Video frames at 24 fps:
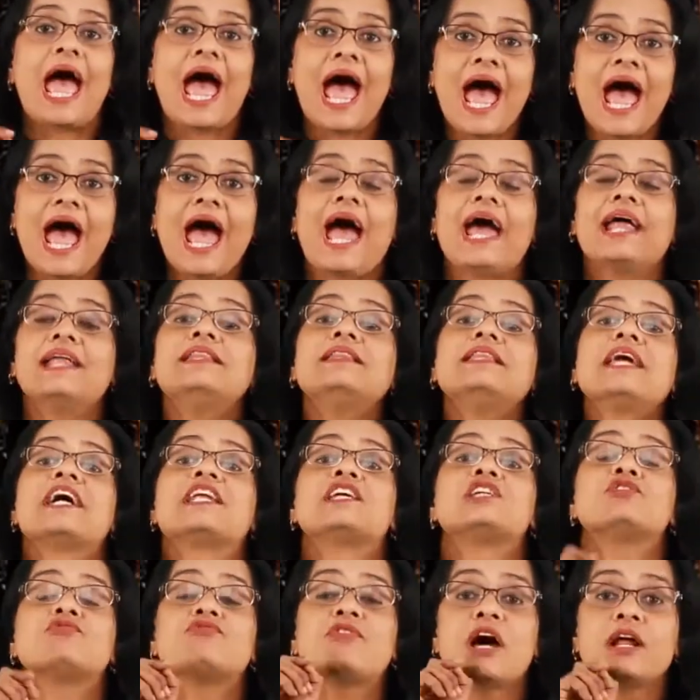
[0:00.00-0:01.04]
And there
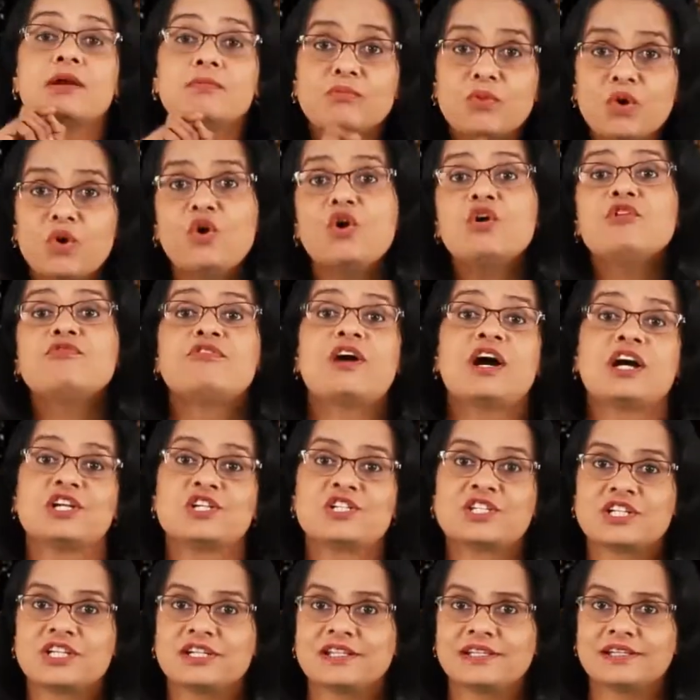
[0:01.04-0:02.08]
is one more
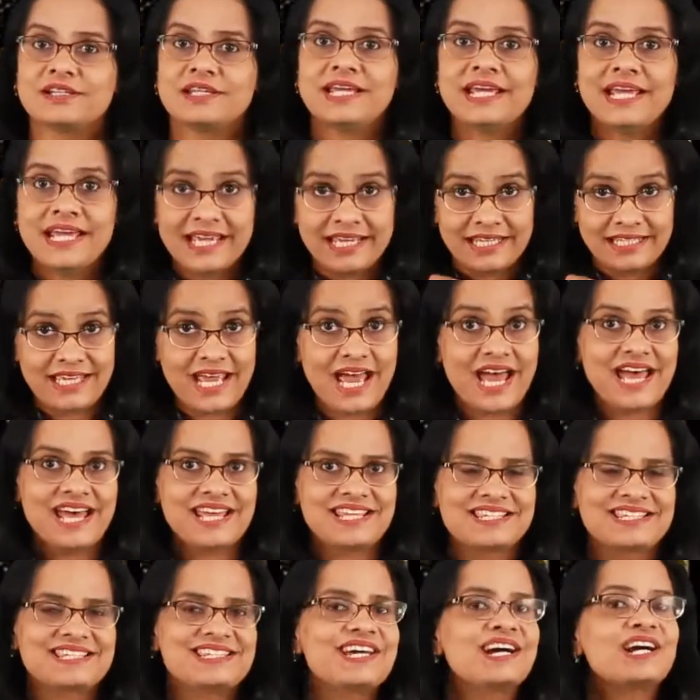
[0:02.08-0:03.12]
function.
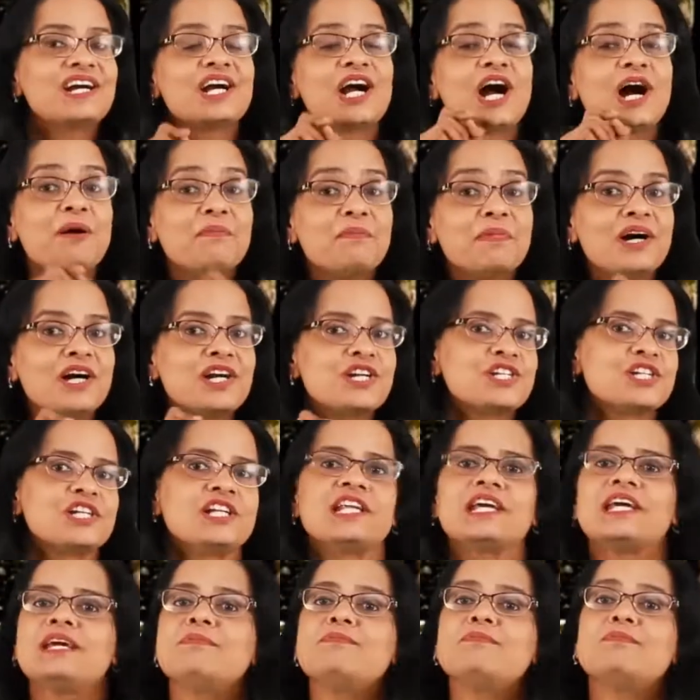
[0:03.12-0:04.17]
Yes, the
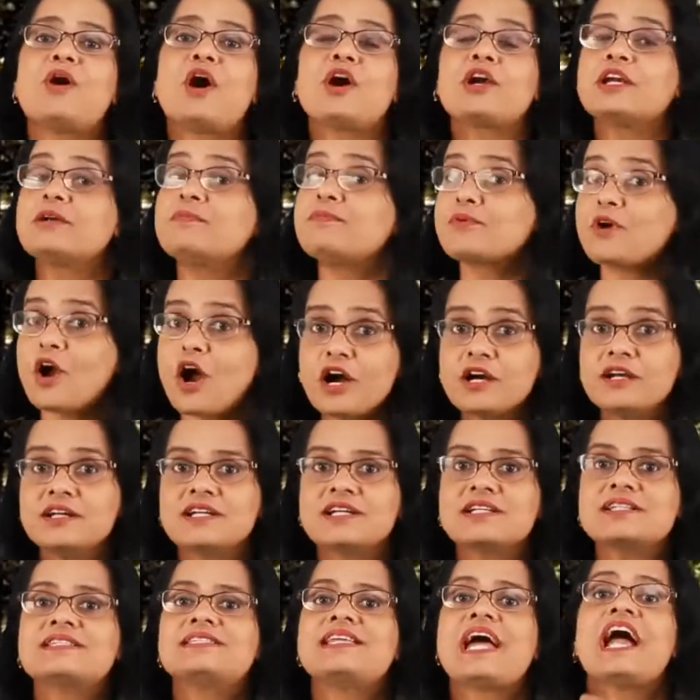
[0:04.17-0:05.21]
commercially important
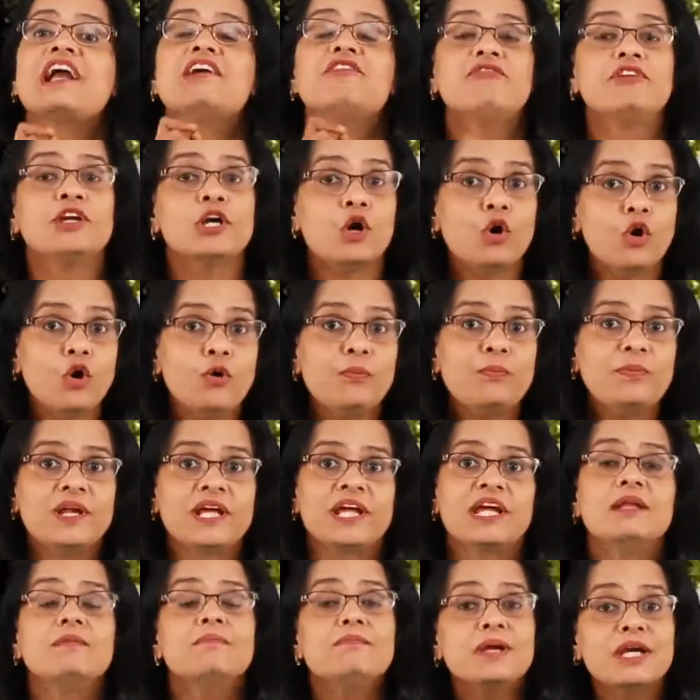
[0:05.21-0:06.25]
products that we
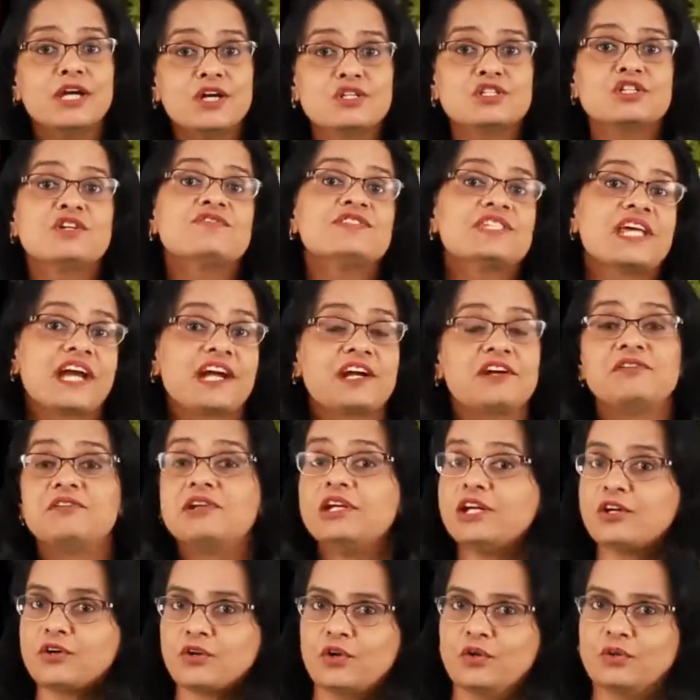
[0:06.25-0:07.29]
obtain because of
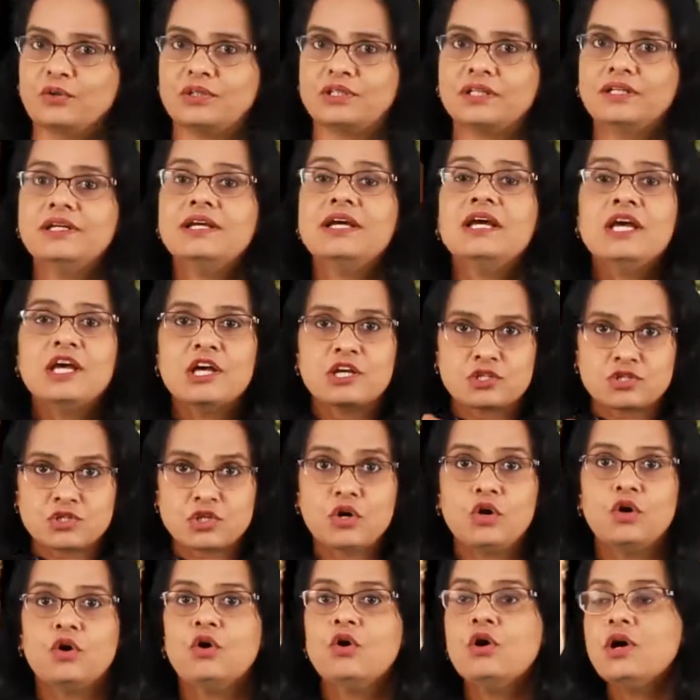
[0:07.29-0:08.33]
secondary growth.
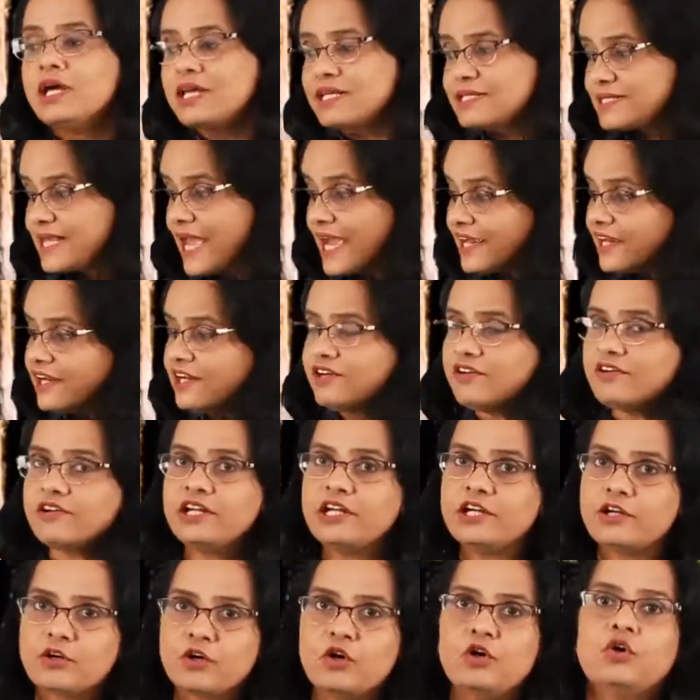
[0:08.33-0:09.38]
So,
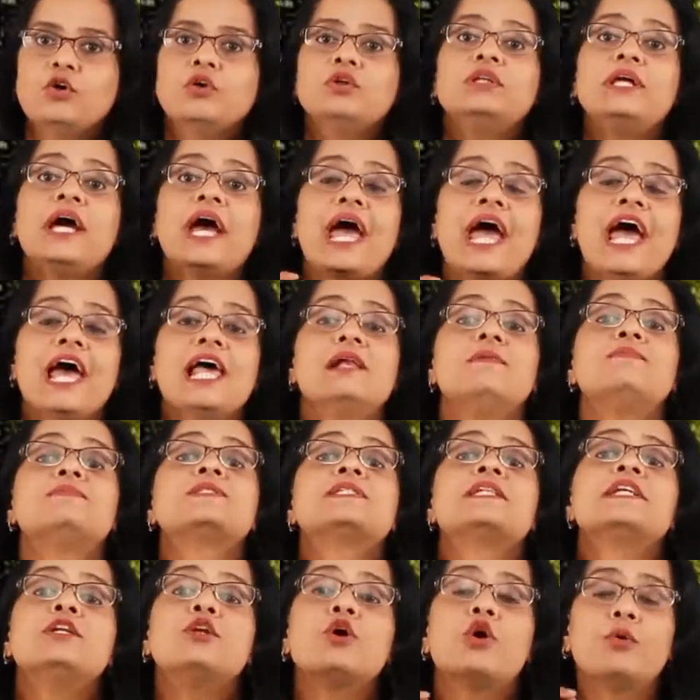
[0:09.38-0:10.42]
secondary growth helps
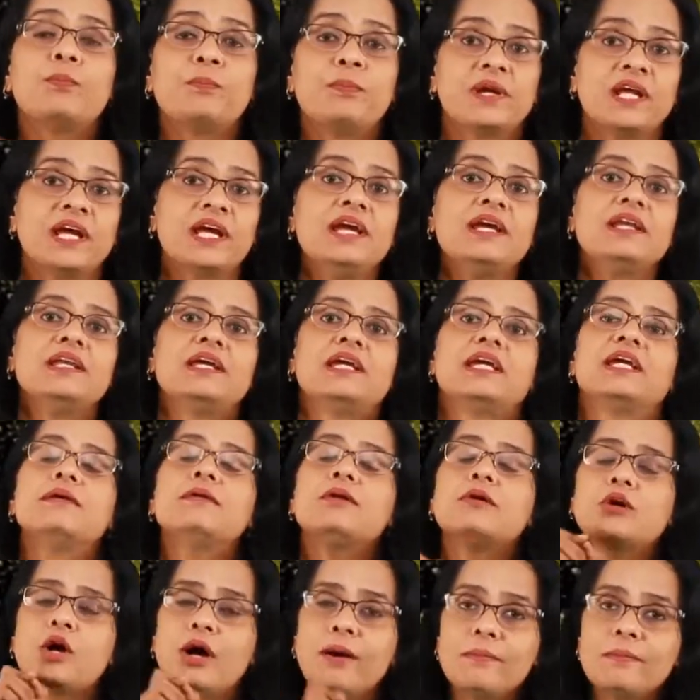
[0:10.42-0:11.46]
in obtaining
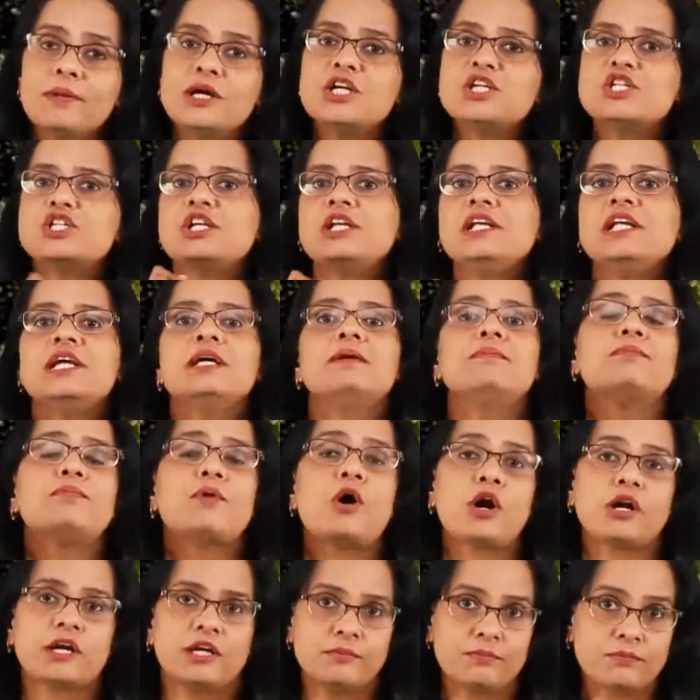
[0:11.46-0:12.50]
commercially
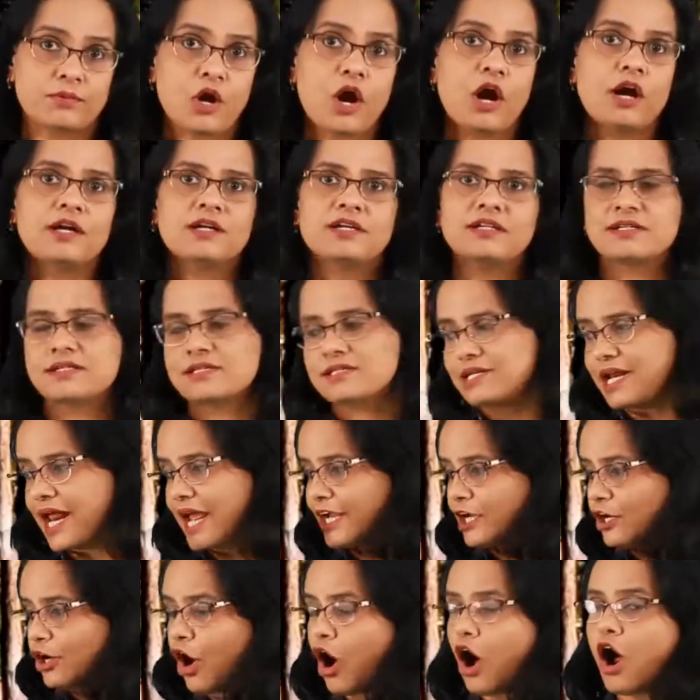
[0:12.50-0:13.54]
important products
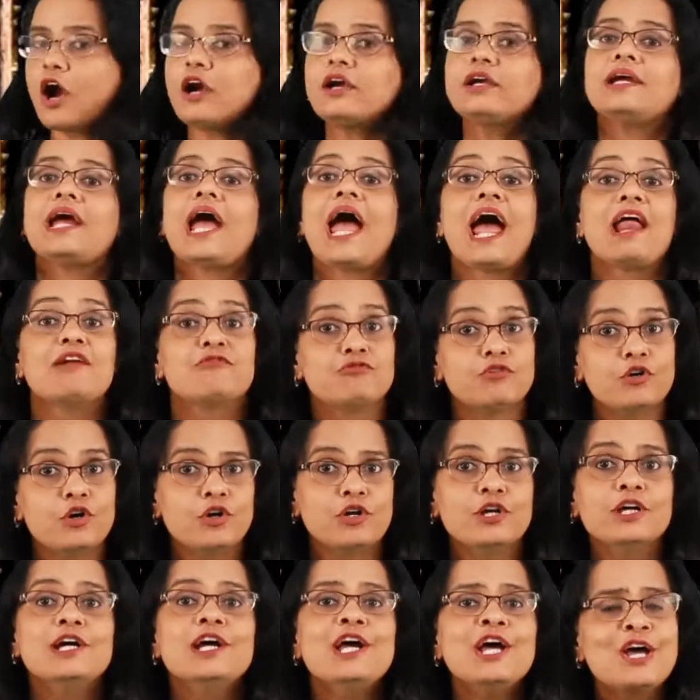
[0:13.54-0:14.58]
like cork and
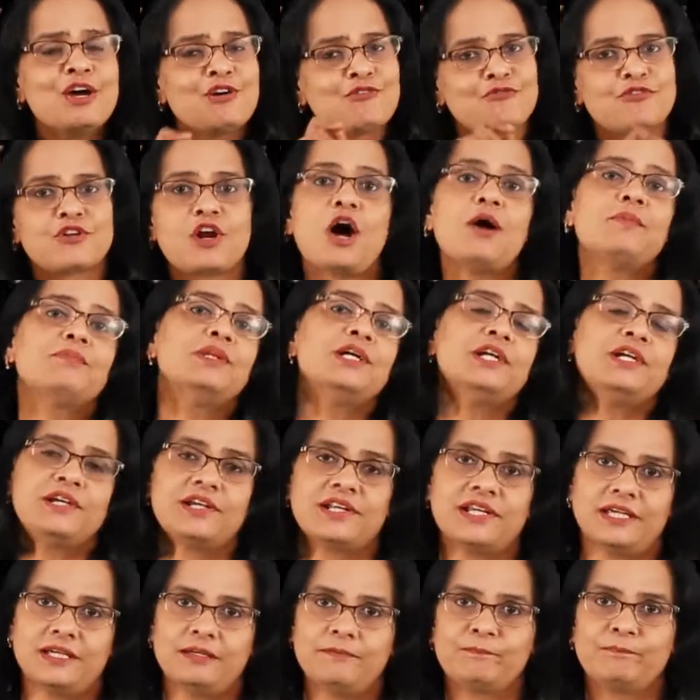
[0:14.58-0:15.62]
wood from the
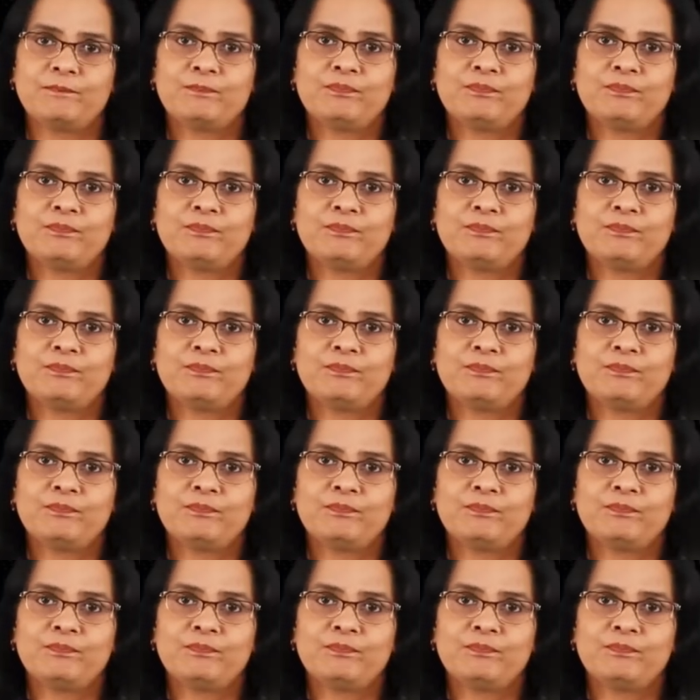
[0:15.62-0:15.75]
tree.